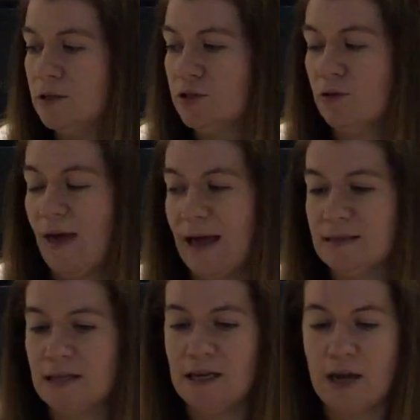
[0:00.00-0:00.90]
So
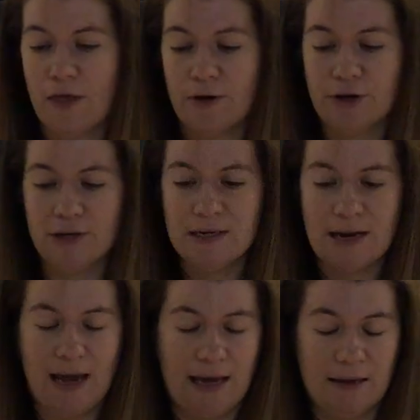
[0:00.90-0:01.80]
that's another good
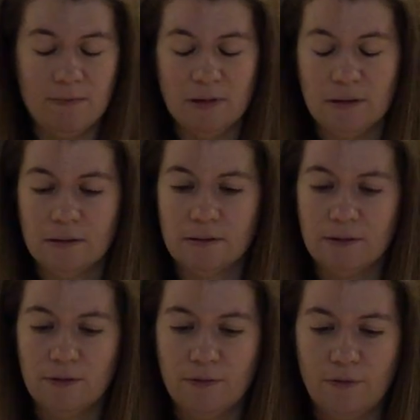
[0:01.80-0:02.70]
name
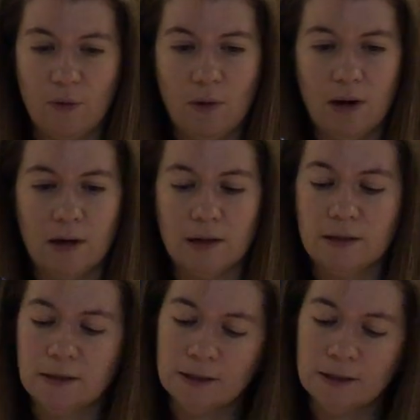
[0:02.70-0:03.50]
for